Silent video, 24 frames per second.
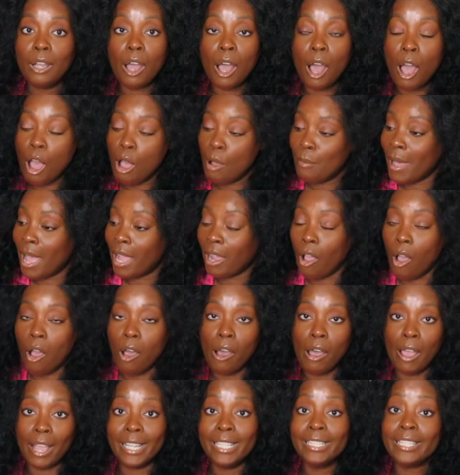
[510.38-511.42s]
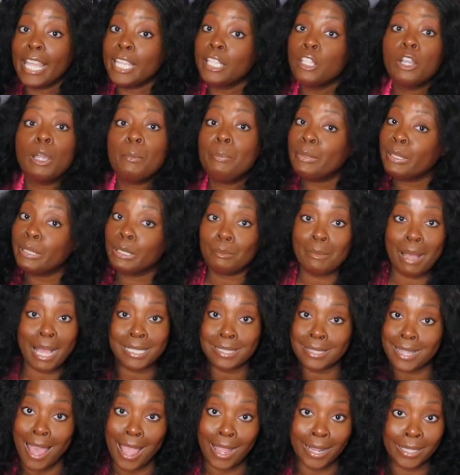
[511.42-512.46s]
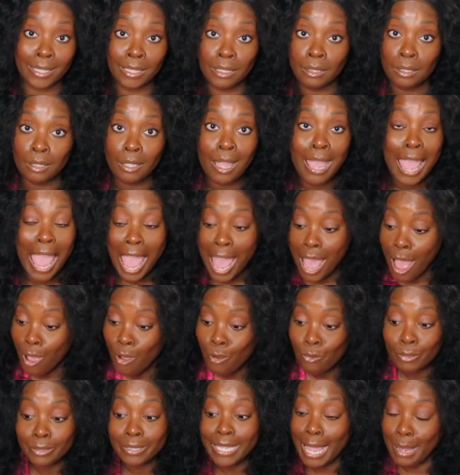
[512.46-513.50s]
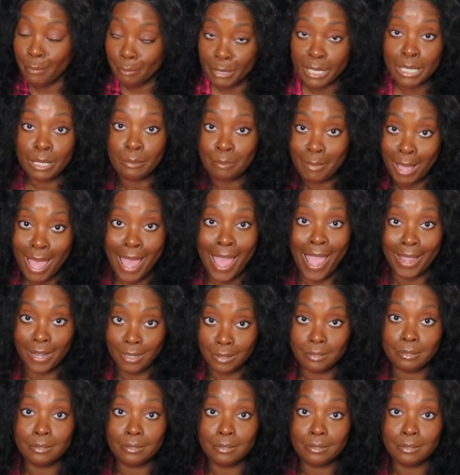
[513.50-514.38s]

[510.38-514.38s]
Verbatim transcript: Oh my God. Like you can put it in my stocking. I don't like put it in mine.